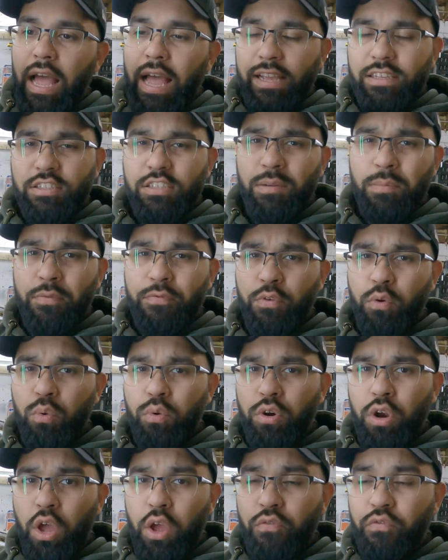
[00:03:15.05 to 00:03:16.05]
As some of you
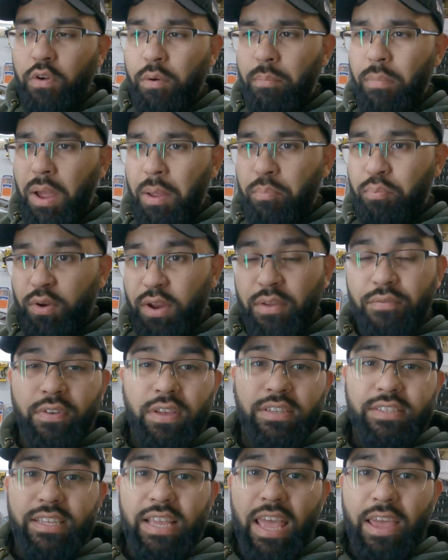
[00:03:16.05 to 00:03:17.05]
will know from my
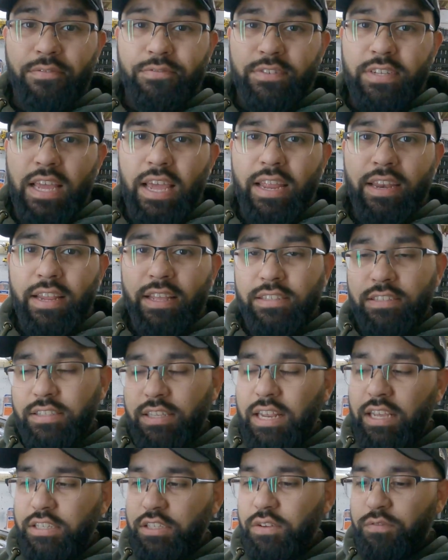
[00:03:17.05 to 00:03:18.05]
previous F10
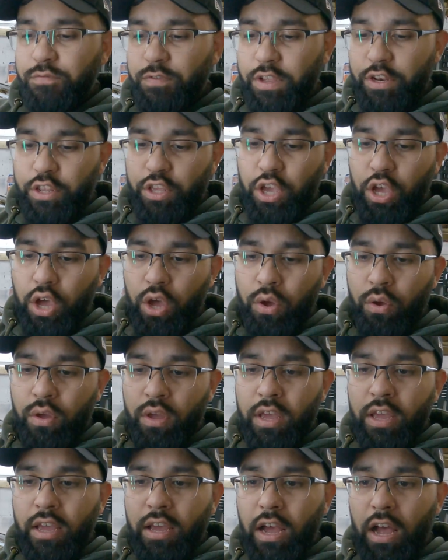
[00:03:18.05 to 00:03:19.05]
installation video,
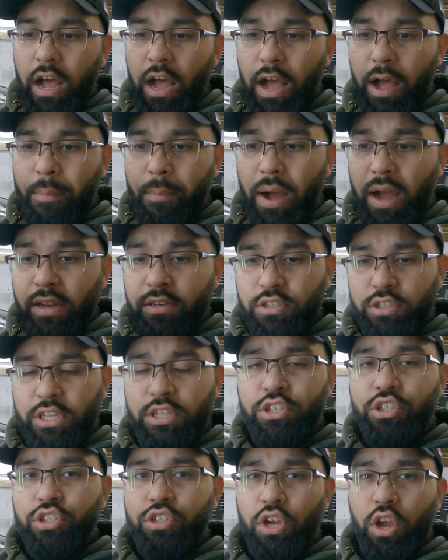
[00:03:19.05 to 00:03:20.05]
I
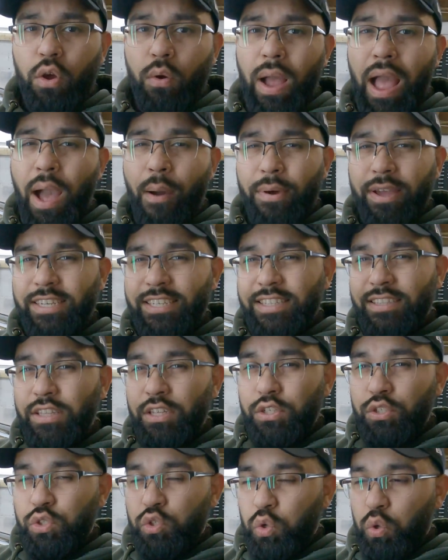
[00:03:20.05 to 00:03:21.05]
did show how I did
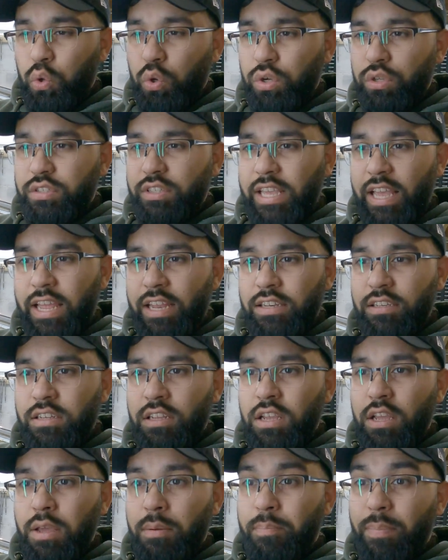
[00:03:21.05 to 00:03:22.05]
the doors, and
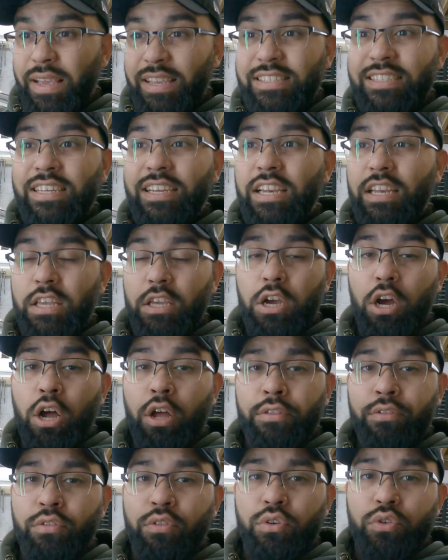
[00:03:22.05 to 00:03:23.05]
basically
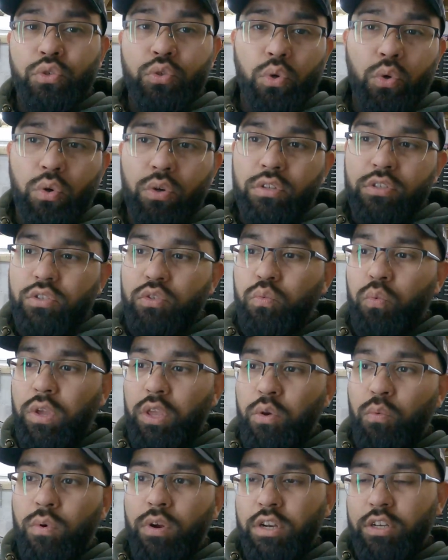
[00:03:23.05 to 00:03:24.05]
on the doors,
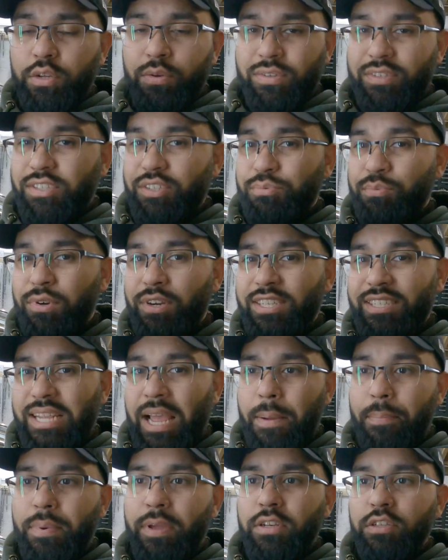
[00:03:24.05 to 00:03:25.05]
what you want to do is you want to
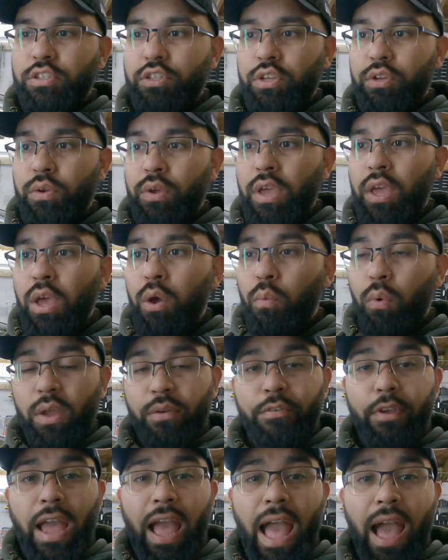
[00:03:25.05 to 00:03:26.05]
tap into, well,
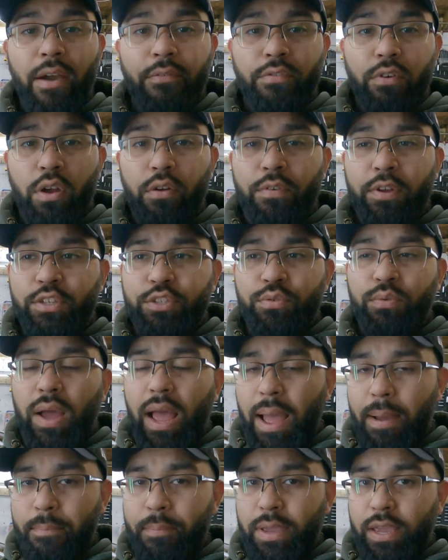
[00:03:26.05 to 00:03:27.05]
if you have original
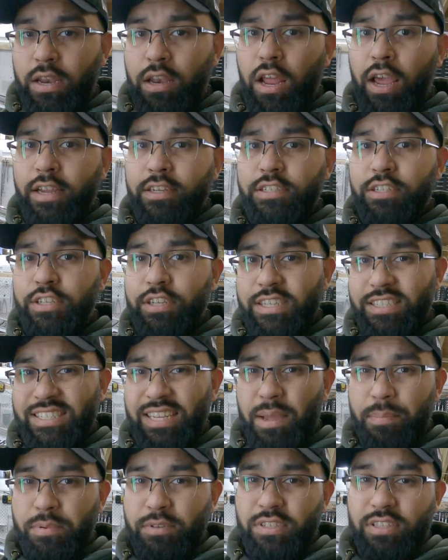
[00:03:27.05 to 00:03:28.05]
ambient lighting, you can
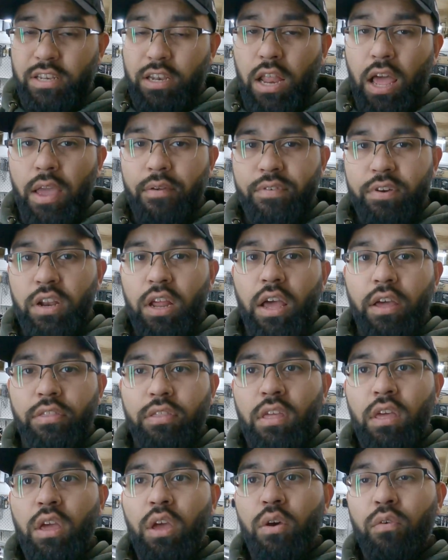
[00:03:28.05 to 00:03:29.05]
tap into the Live and
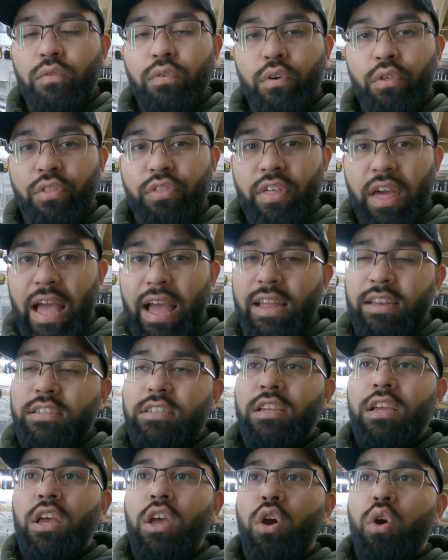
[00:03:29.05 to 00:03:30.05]
Earth for
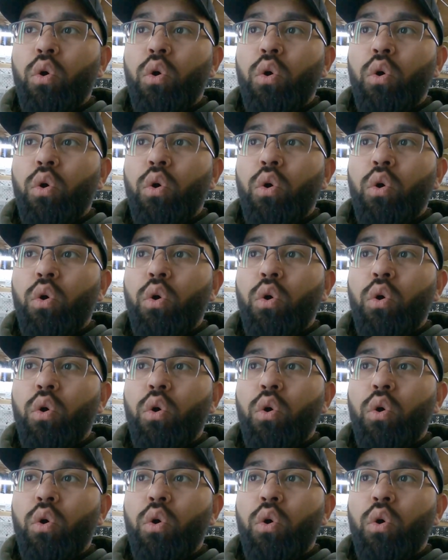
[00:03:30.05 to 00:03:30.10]
that,